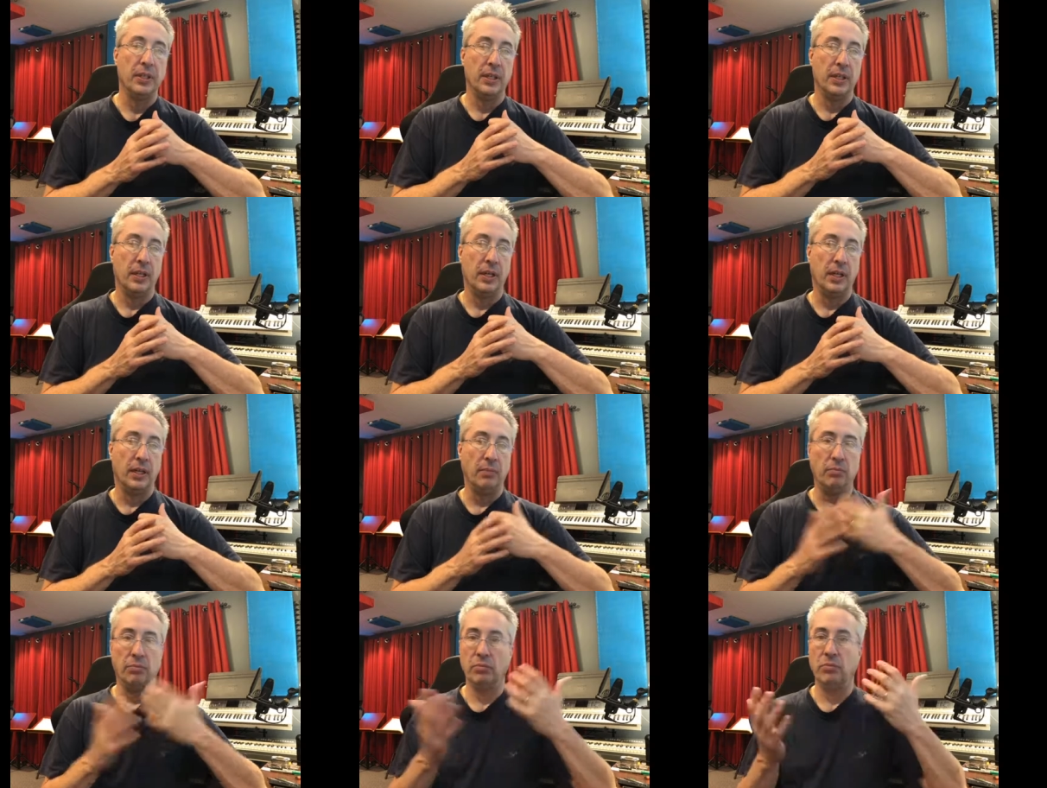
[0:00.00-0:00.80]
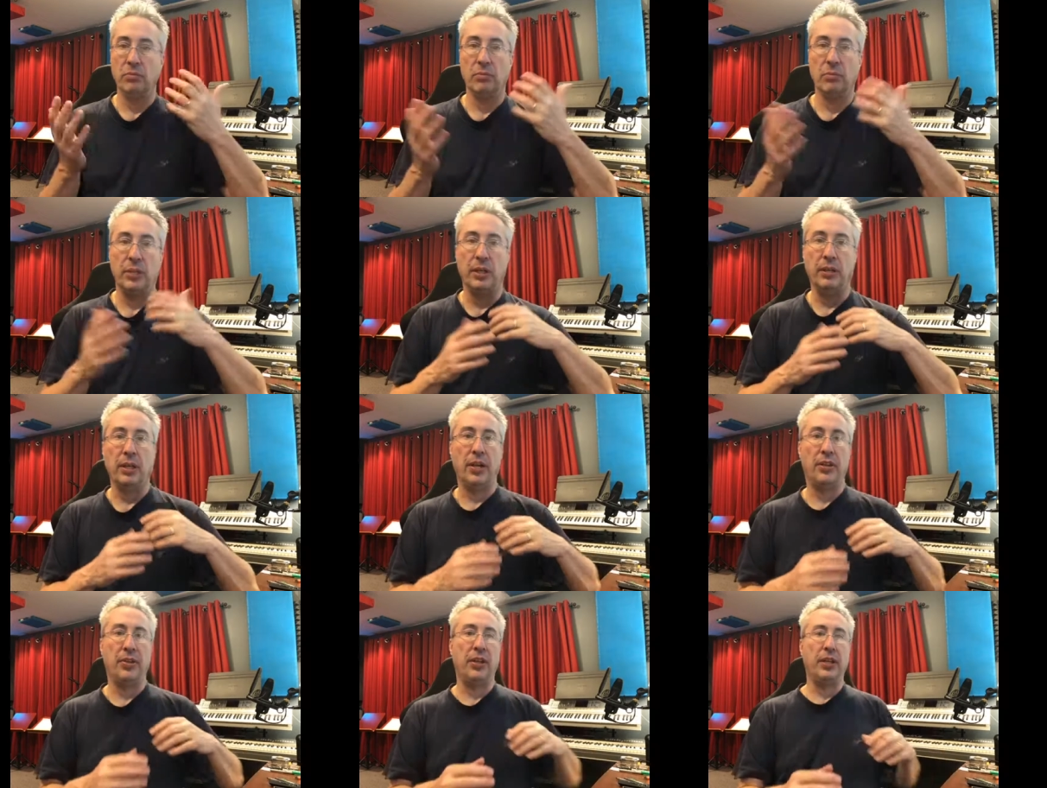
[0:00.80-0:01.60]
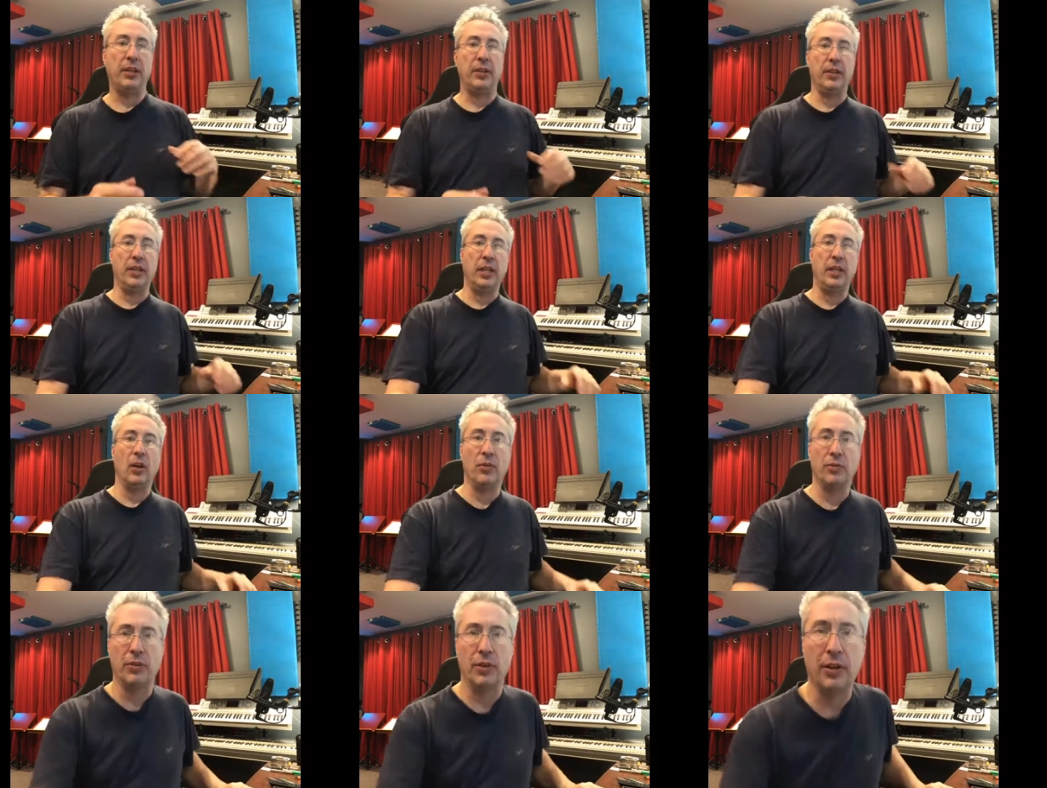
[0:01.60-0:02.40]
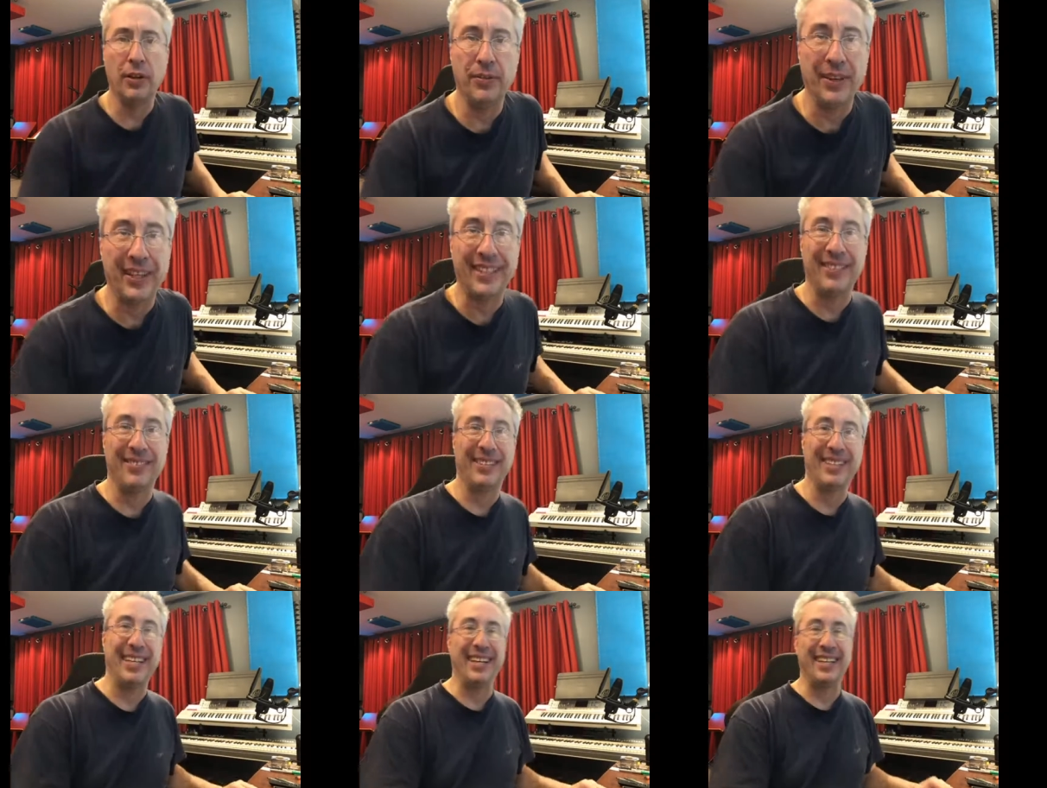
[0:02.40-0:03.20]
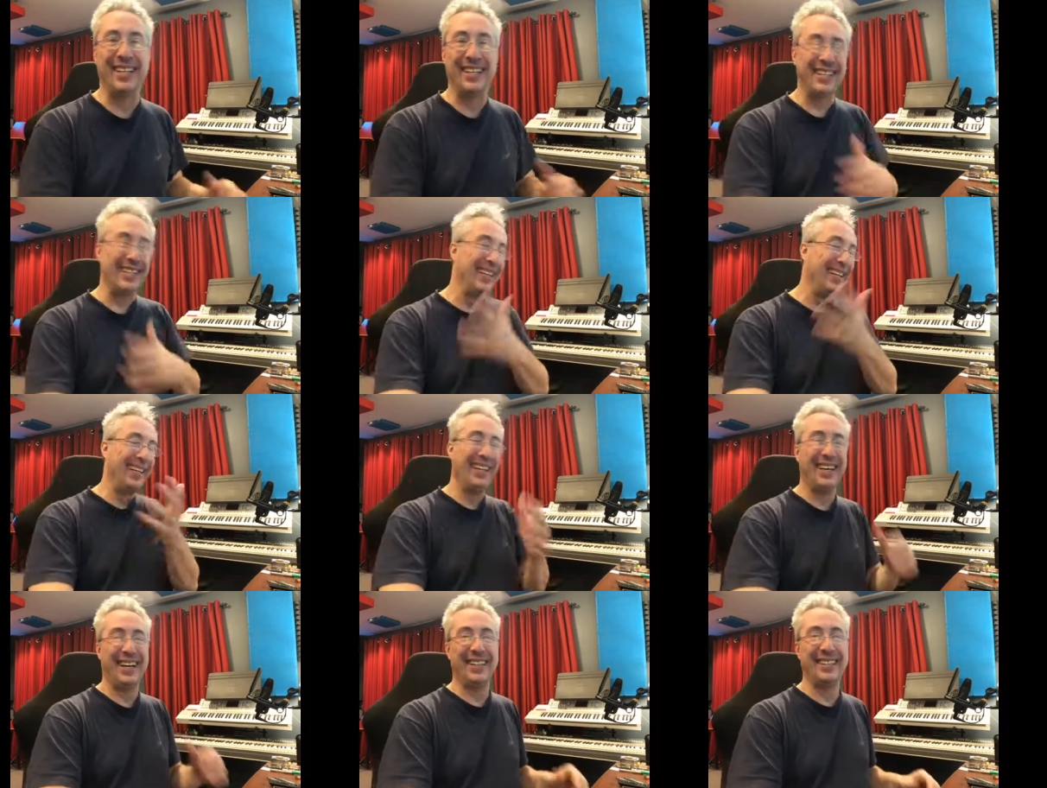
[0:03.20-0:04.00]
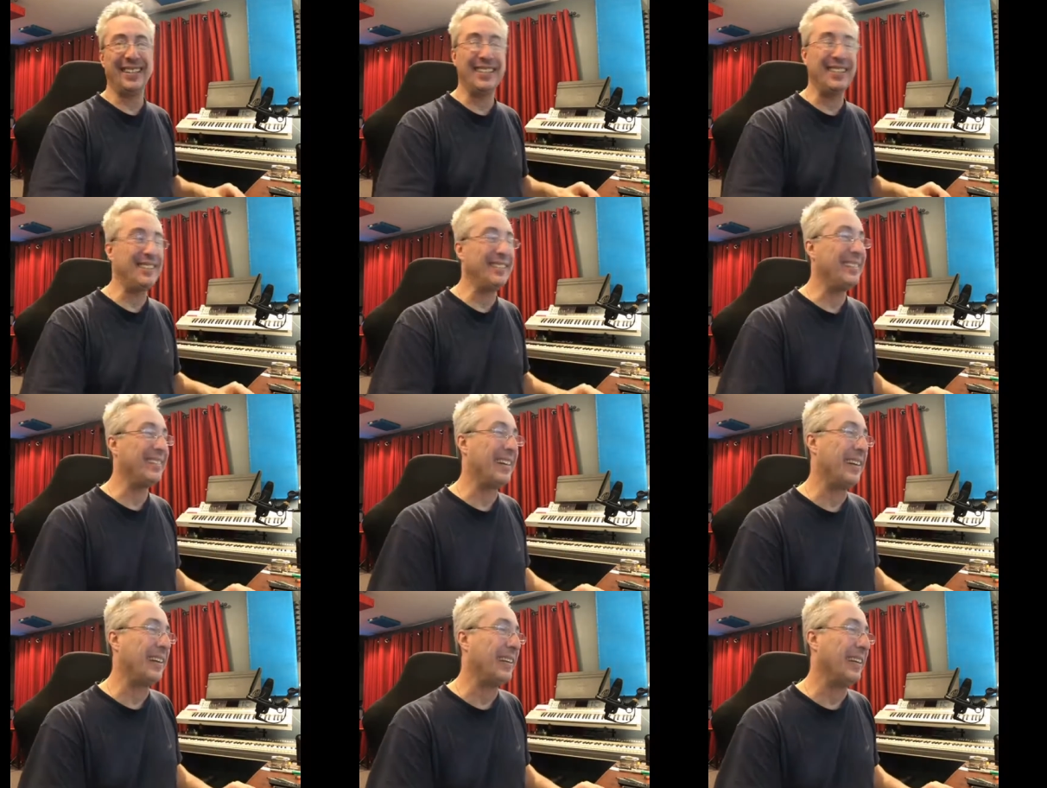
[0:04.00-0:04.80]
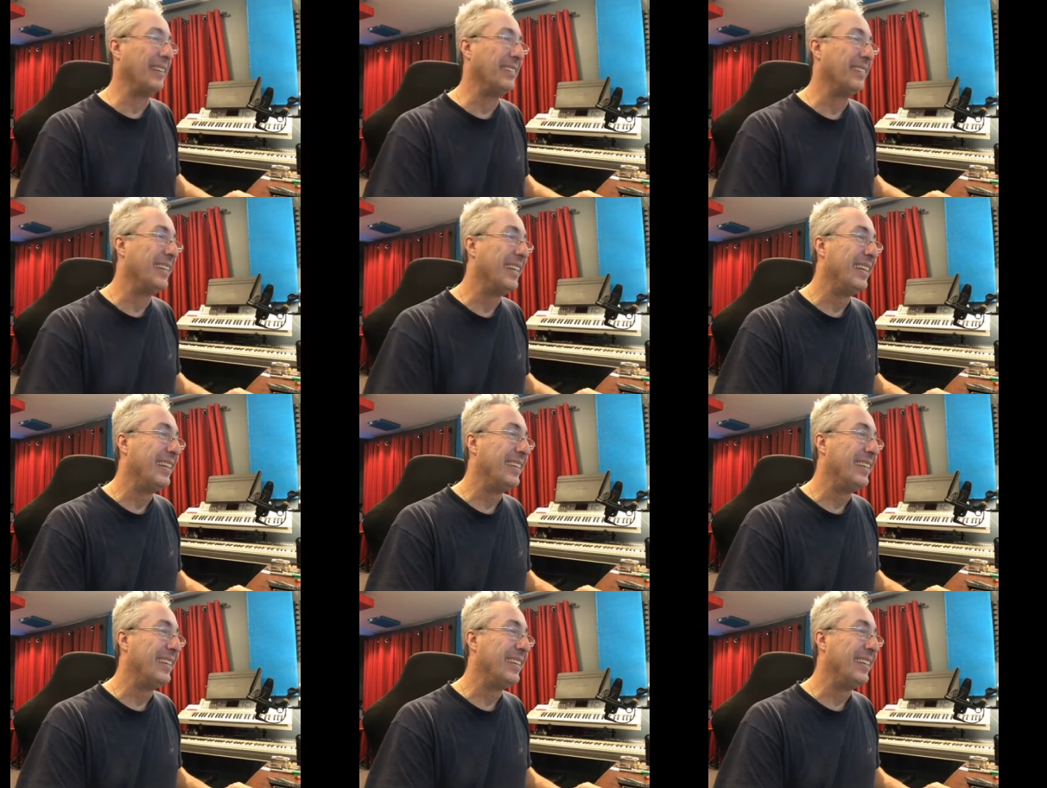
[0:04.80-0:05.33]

But I think the overall effect that we're getting here, I think this is kind of nice.